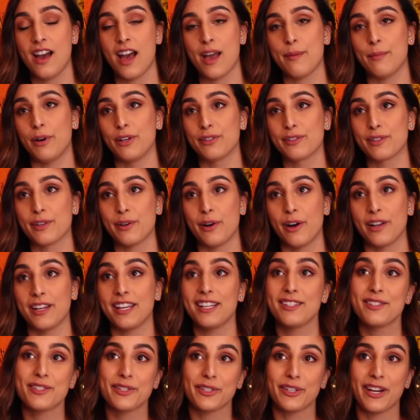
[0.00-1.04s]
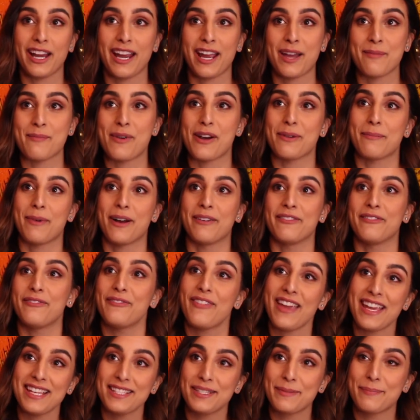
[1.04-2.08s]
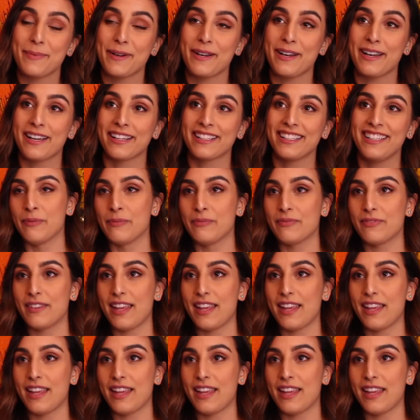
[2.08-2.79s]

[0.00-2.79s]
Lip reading: I'm also on Instagram, I'm on Facebook,